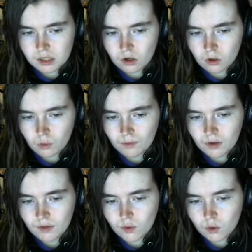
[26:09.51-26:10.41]
Her
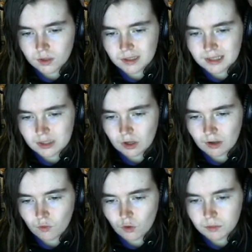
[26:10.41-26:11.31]
quivering voice
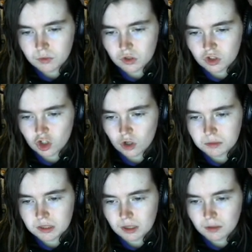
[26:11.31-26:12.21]
transforms into sharp
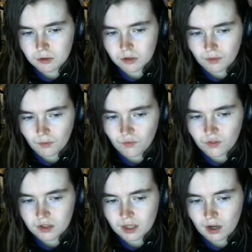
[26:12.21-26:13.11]
syllables of a
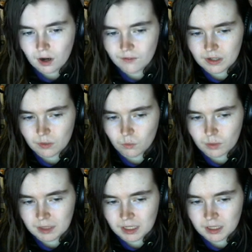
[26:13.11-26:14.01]
fierce and confident
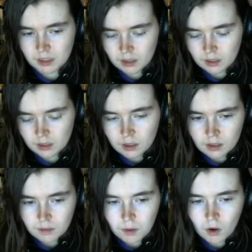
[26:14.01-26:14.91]
woman.
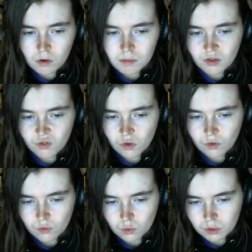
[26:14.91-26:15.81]
The poem is full
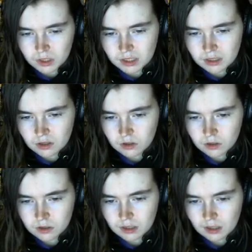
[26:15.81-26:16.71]
of twists and
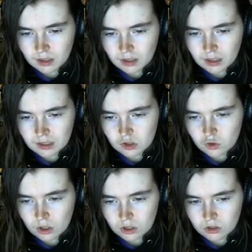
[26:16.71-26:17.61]
turns in its
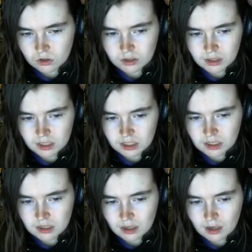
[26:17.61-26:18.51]
structures that she
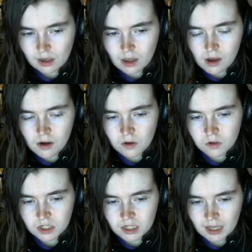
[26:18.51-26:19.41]

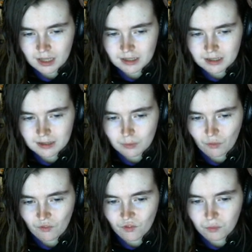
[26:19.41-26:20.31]
initiates
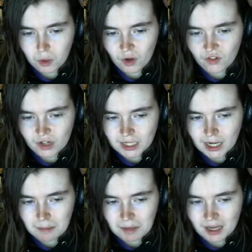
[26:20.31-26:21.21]
with perfect
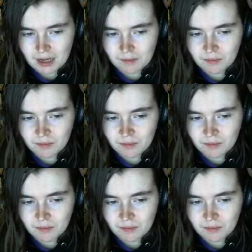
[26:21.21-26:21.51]
timing.